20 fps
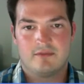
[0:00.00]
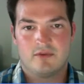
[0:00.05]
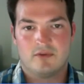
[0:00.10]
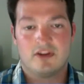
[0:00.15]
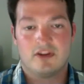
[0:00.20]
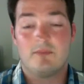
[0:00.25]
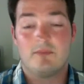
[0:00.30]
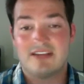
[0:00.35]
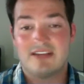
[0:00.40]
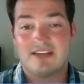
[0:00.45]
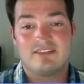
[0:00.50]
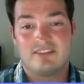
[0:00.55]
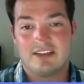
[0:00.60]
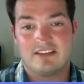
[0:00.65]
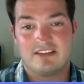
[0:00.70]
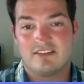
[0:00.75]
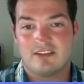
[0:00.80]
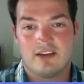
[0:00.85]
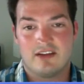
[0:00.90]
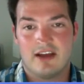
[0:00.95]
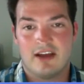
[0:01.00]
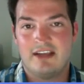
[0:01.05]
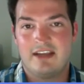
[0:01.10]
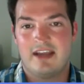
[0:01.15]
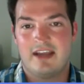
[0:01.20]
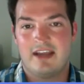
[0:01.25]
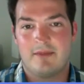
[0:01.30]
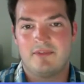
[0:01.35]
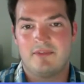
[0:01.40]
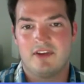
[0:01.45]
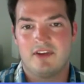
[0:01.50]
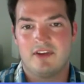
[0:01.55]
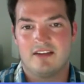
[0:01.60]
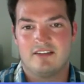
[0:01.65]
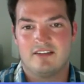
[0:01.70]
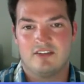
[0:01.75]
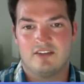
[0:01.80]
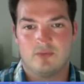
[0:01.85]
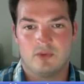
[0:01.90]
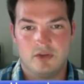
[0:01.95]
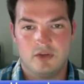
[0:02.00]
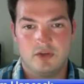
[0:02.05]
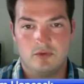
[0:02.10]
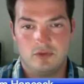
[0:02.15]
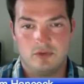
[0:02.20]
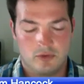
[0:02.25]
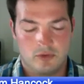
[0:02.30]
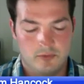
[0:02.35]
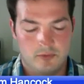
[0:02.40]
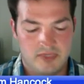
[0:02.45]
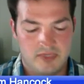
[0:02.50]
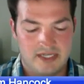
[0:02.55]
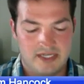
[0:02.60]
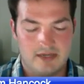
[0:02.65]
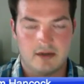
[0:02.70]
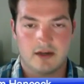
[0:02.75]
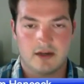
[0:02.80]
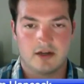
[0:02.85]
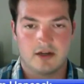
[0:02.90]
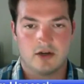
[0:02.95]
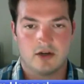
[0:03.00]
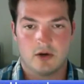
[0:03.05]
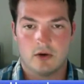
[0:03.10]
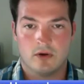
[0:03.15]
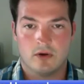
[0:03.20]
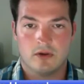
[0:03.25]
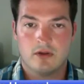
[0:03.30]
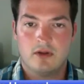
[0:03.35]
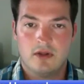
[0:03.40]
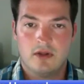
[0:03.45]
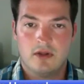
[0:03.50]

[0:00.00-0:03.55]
One of the best things the Nike app does is when you do beat a goal